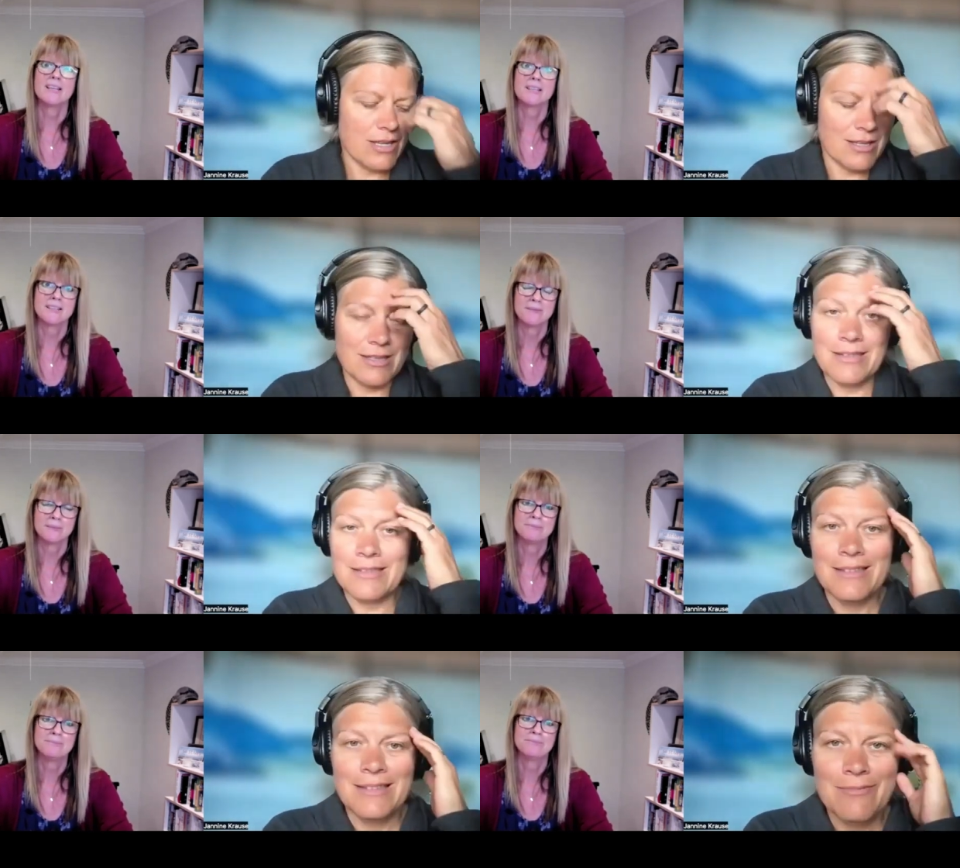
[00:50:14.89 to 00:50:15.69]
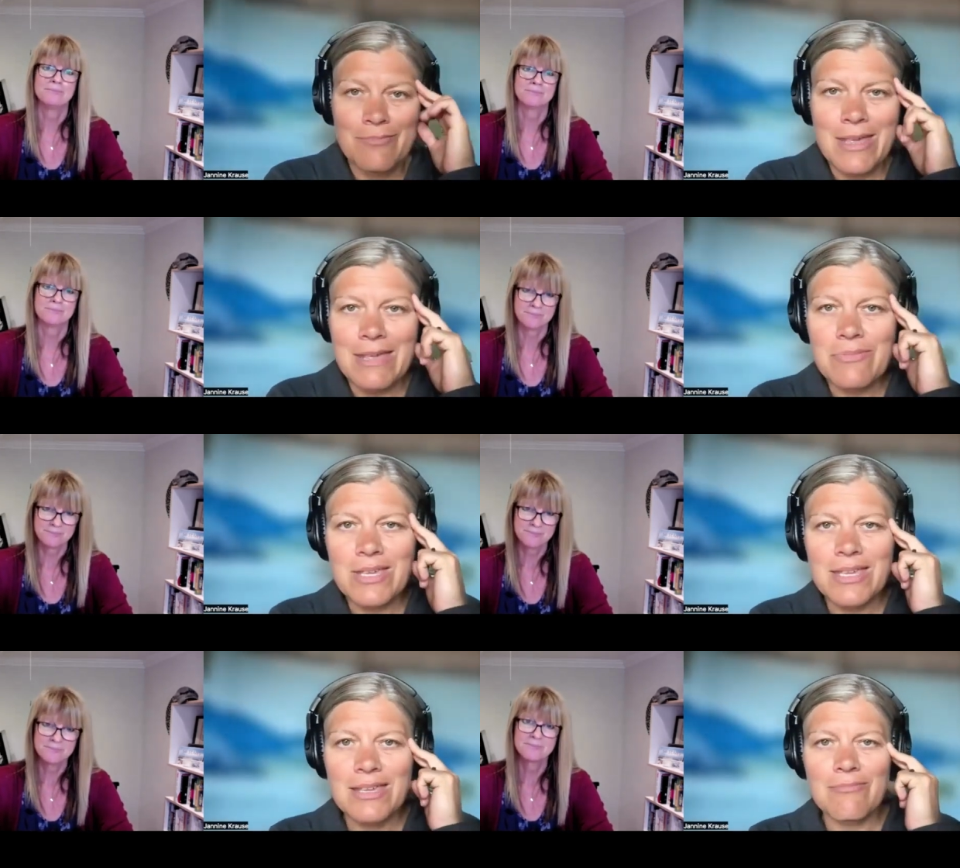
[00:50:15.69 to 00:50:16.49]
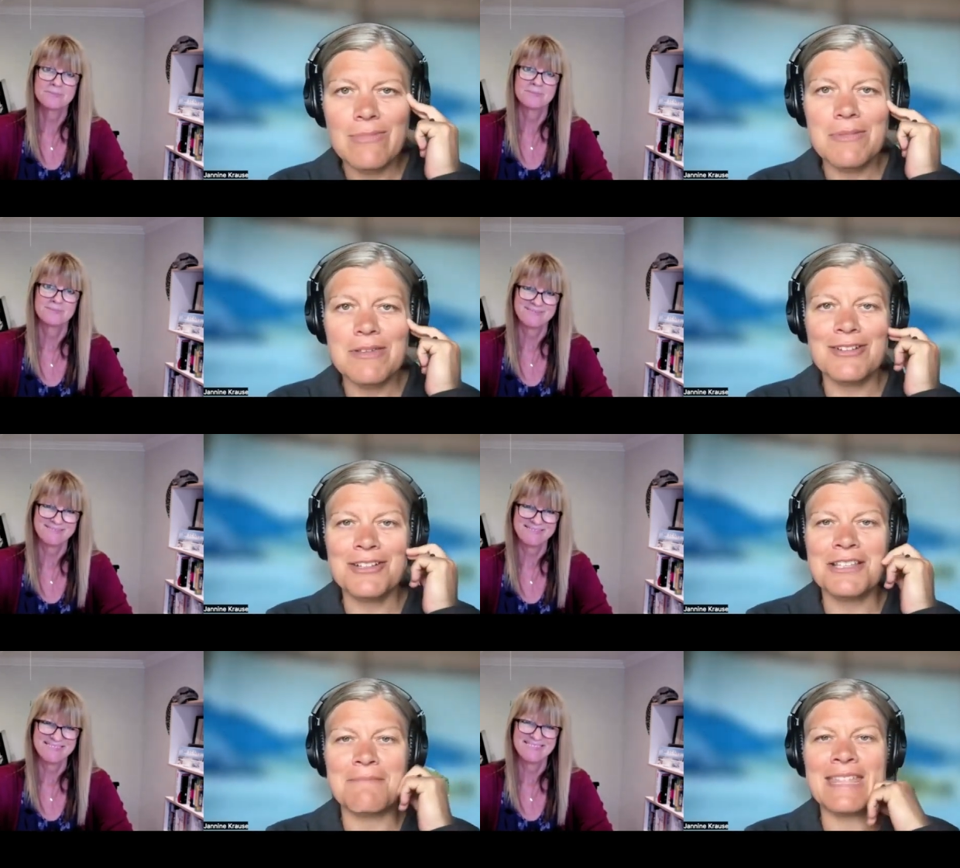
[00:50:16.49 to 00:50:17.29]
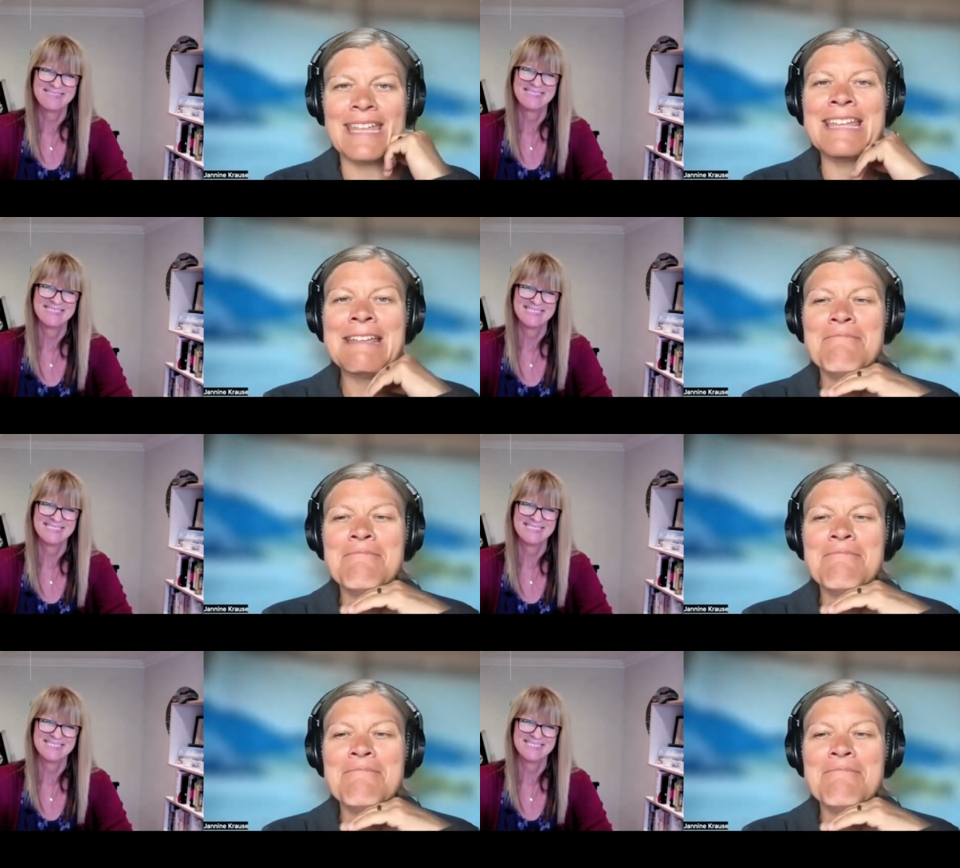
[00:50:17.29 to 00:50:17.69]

Speaker 1: you're like, maybe maybe there's something,